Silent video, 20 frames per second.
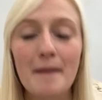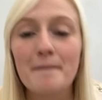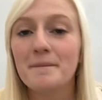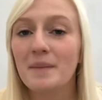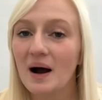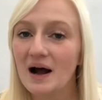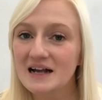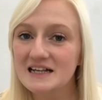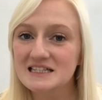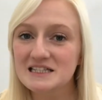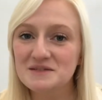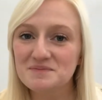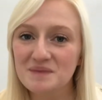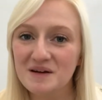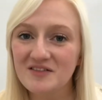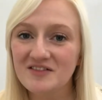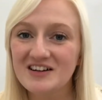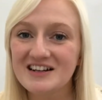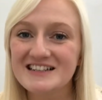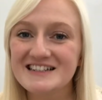Buy
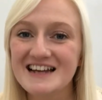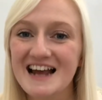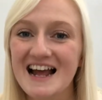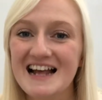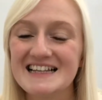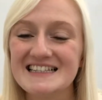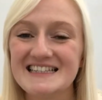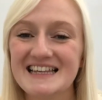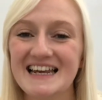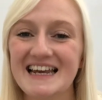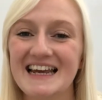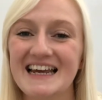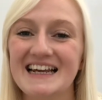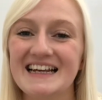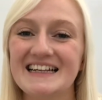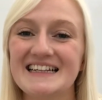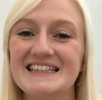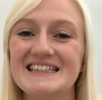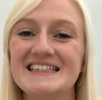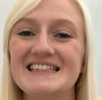Spirit
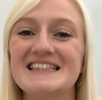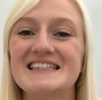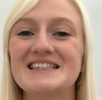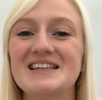jerseys.